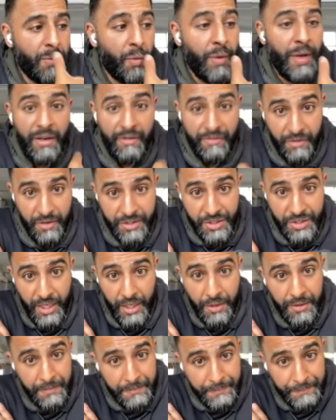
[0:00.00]
we had our first
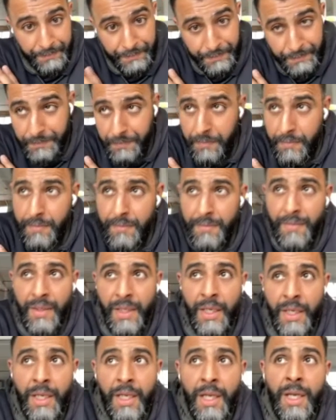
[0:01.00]
child.
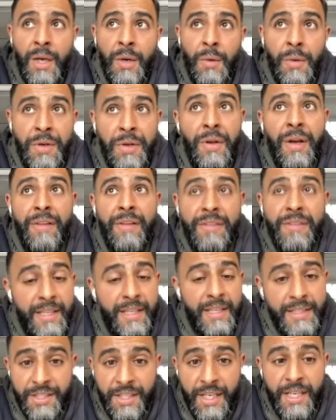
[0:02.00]
When you have
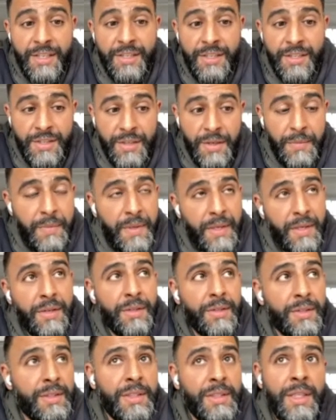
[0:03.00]
kids, it changes you,
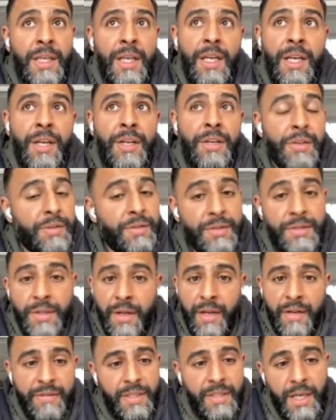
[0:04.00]
because you just
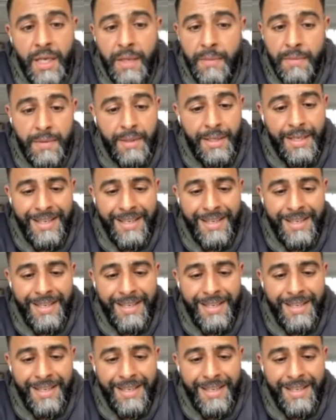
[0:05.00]
don't have time.